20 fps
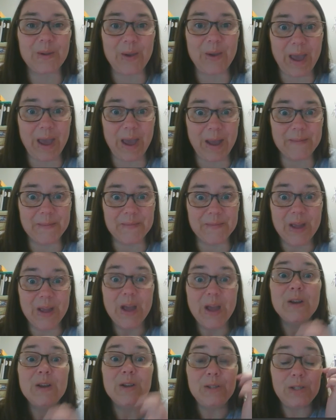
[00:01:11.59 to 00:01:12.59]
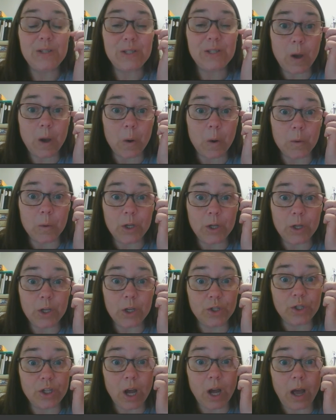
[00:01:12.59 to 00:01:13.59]
Okay. So, your
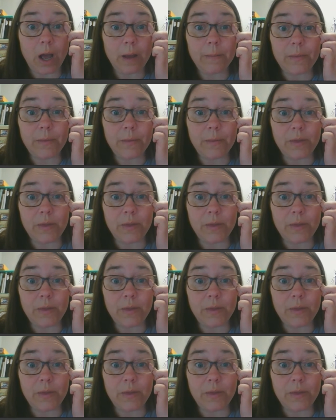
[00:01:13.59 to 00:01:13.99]
job